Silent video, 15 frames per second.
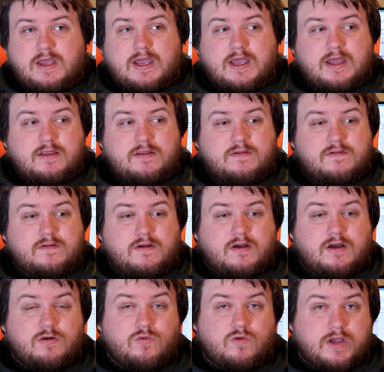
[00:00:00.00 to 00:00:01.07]
And
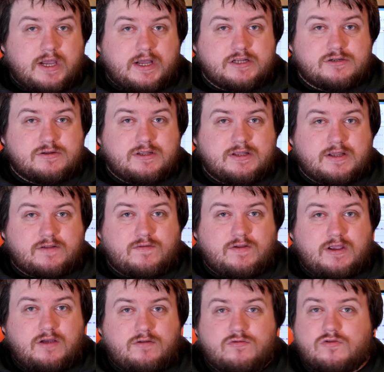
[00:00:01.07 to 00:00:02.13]
I will catch you in the next
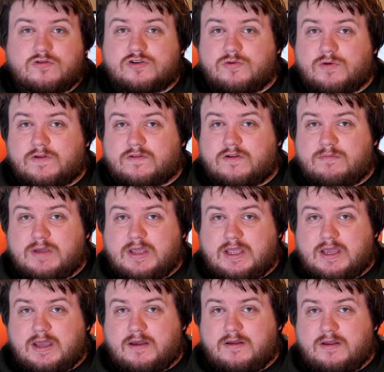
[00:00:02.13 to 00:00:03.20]
video. Not sure what it's going to be
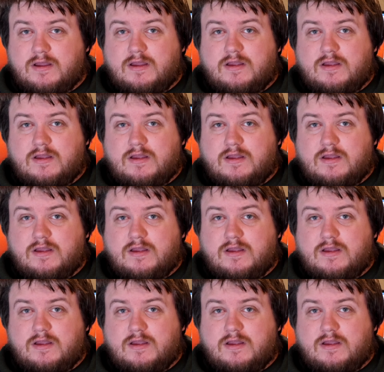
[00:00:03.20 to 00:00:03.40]
yet.